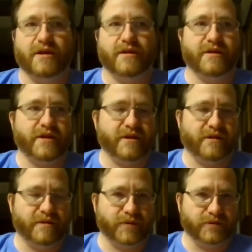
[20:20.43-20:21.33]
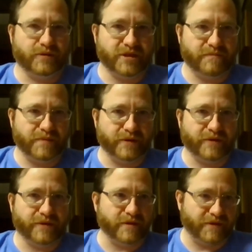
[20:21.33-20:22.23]
The neoliberals in
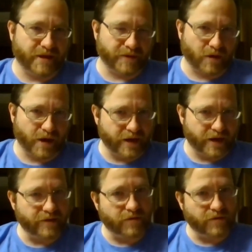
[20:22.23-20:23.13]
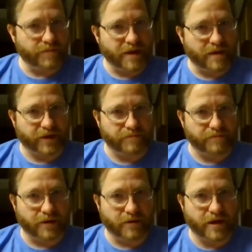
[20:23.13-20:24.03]
both the Democrat and the Republican
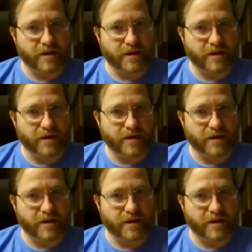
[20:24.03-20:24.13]
Party